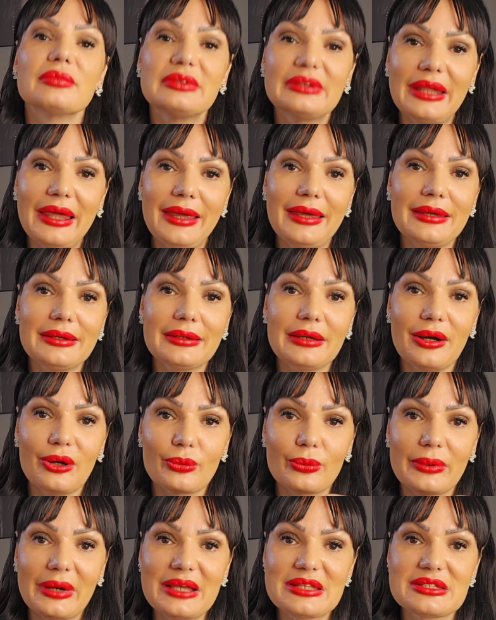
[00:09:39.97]
Take how
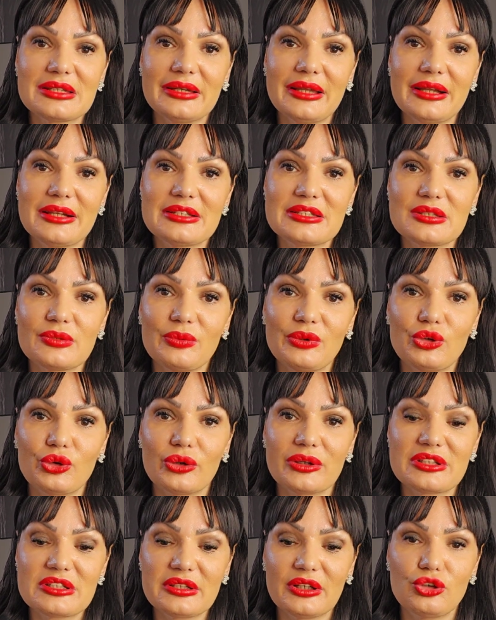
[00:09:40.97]
resonates with
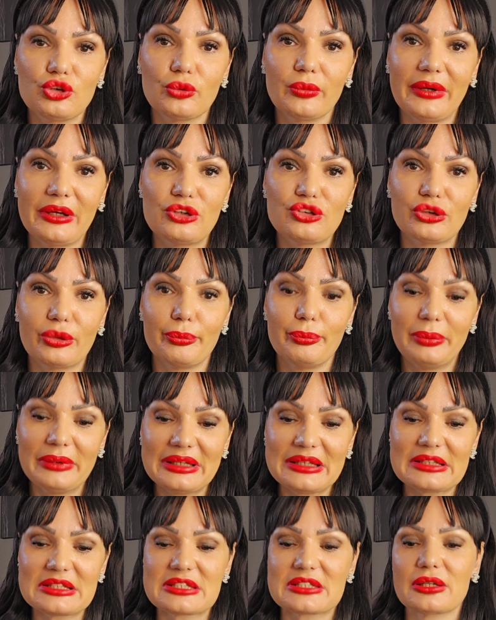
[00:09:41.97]
your situation,
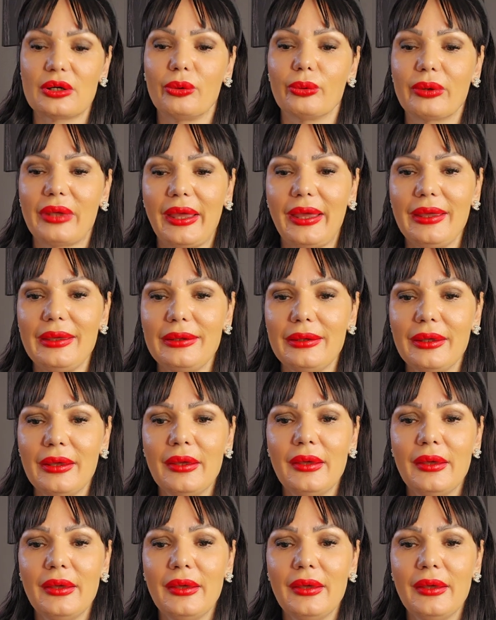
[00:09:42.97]
please, okay?